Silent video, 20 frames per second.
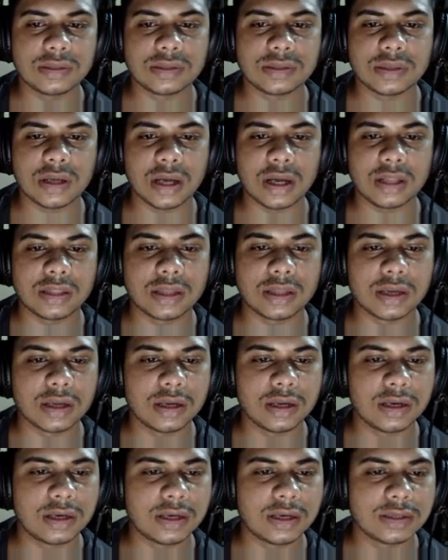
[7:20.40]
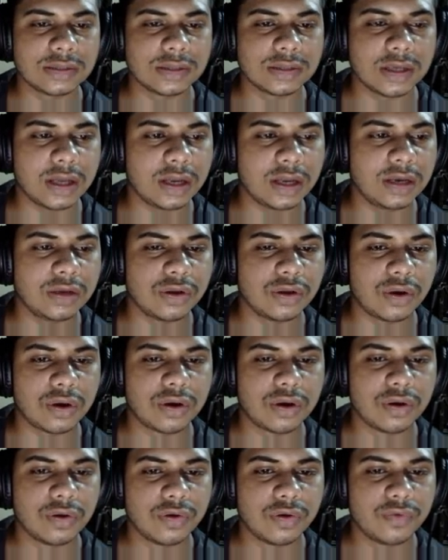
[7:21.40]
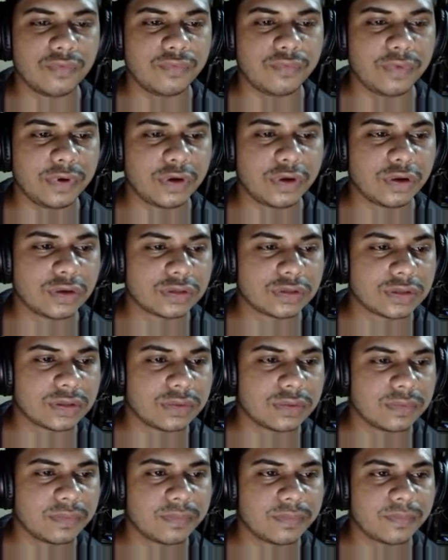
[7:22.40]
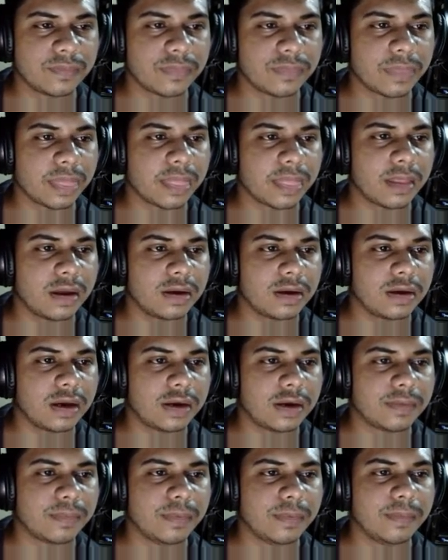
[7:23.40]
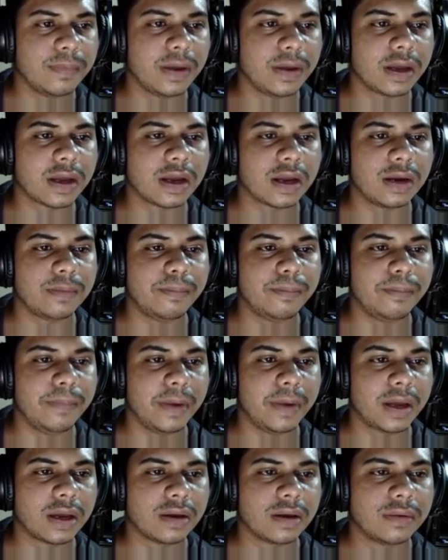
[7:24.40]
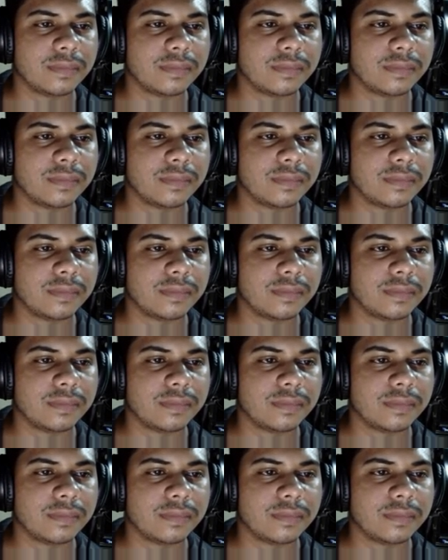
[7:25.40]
I think it is in your Windows. Let me make it big.